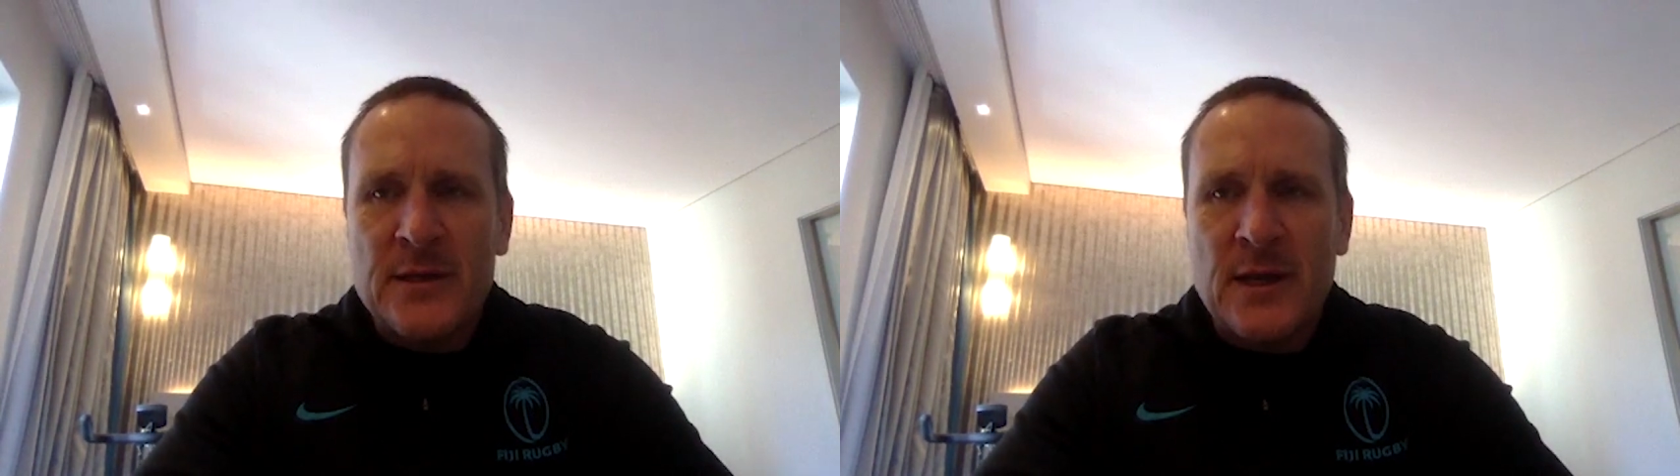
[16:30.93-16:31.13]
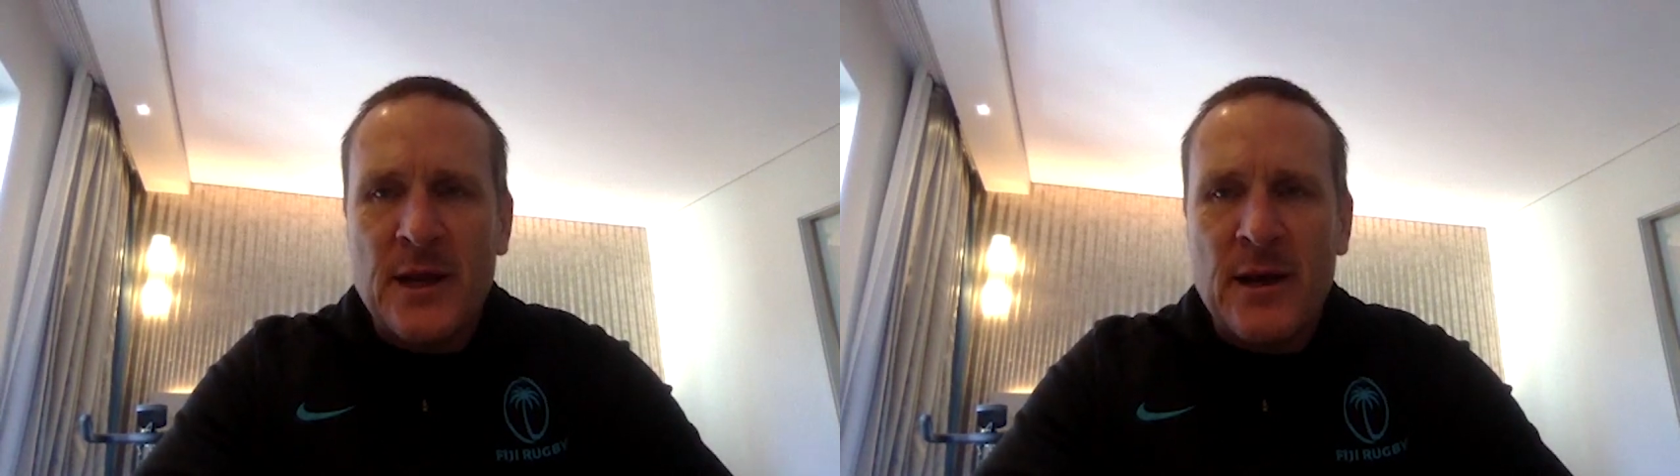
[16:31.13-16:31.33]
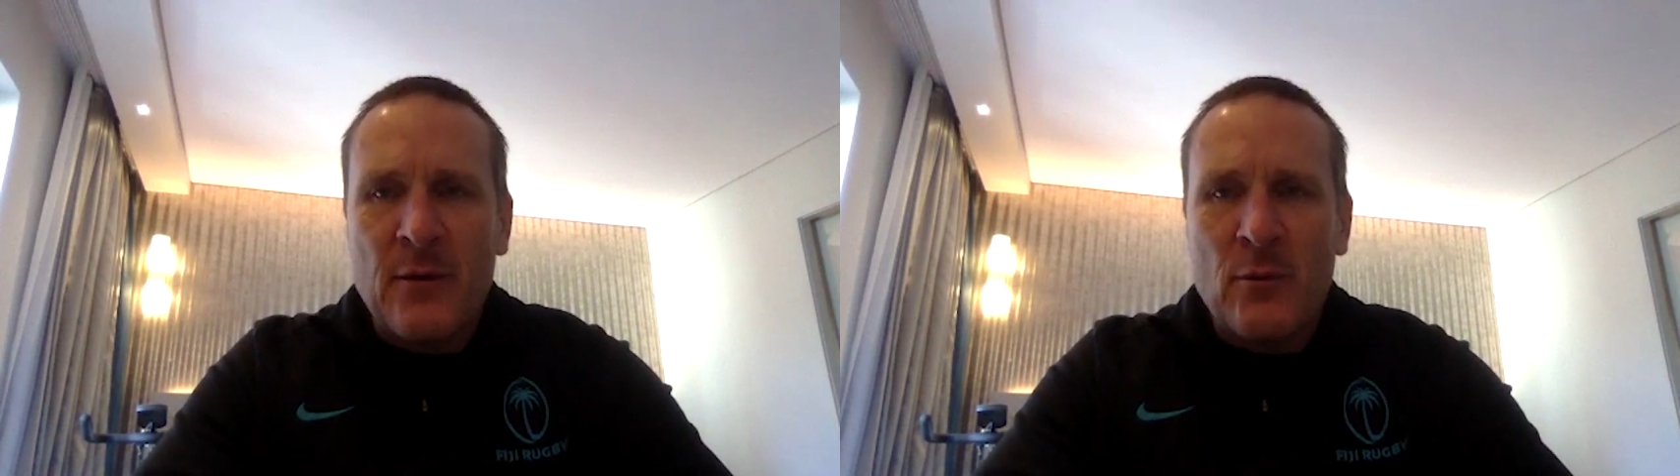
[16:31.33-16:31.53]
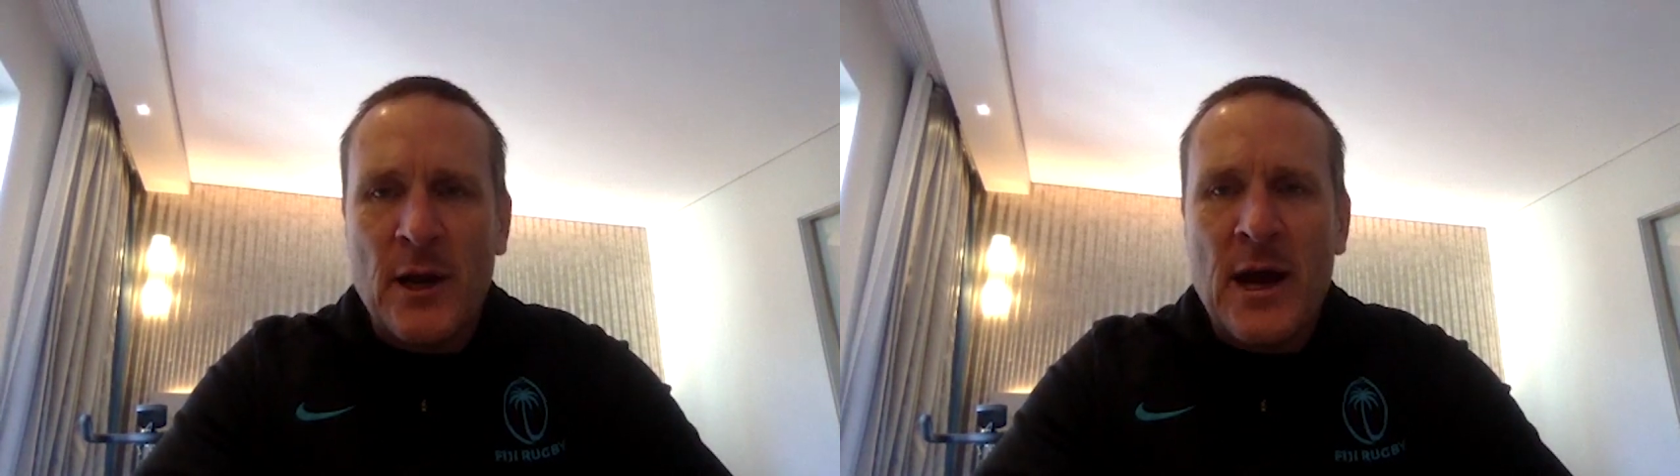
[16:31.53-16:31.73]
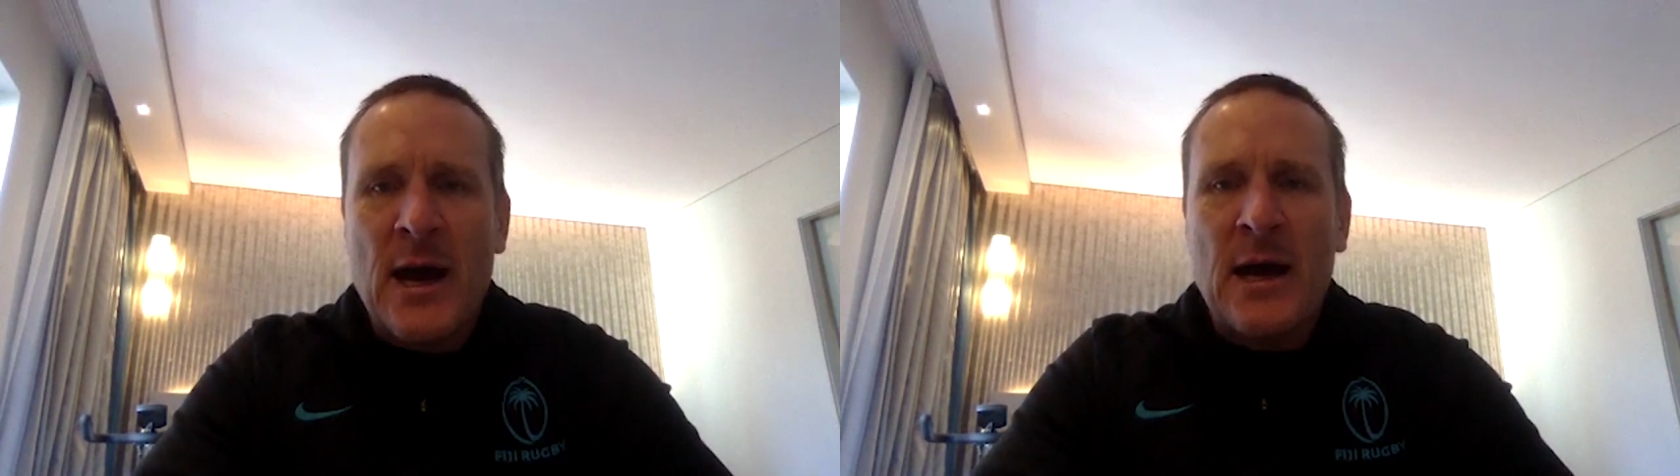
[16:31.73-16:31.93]
send our
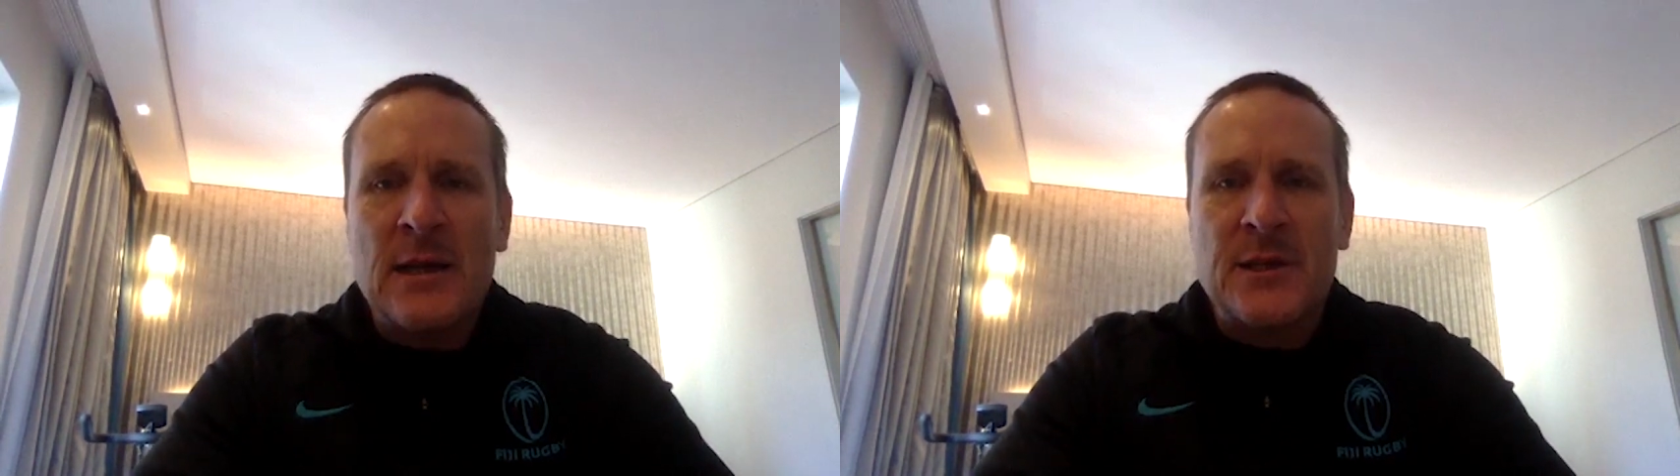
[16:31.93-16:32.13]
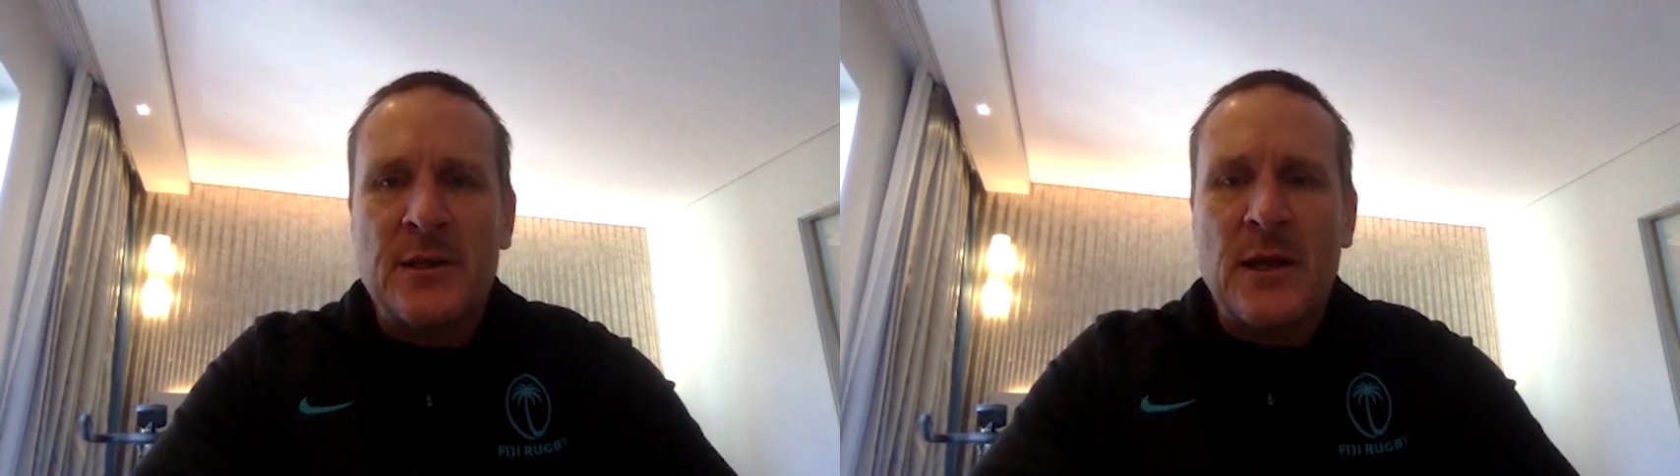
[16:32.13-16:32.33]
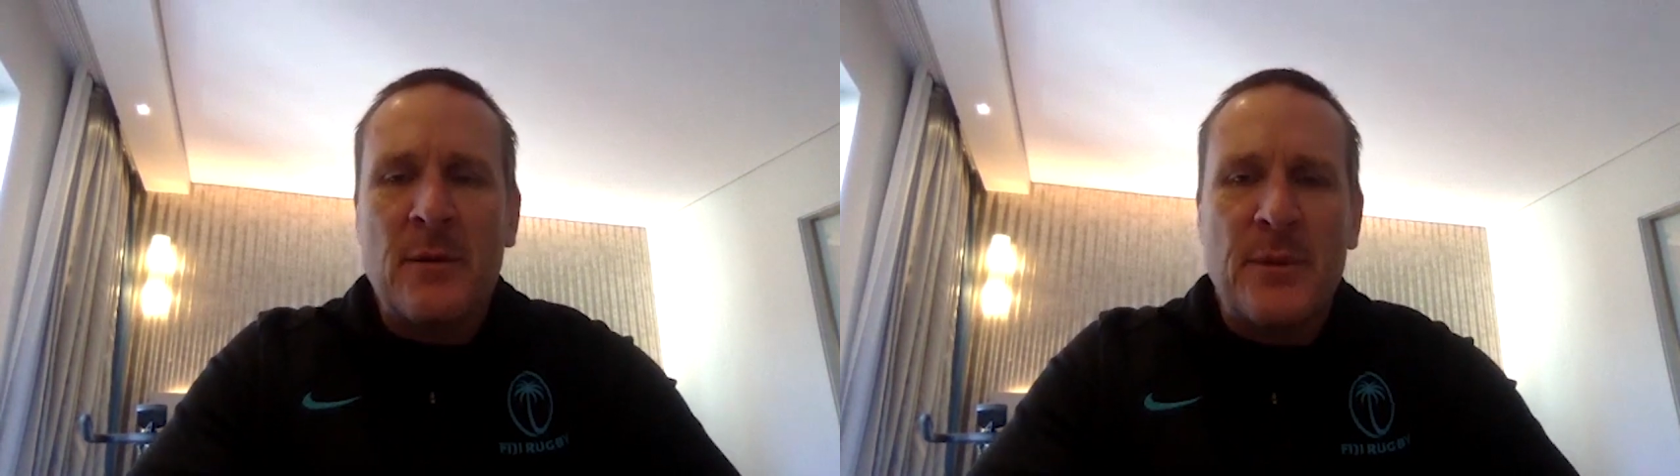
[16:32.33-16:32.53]
regards and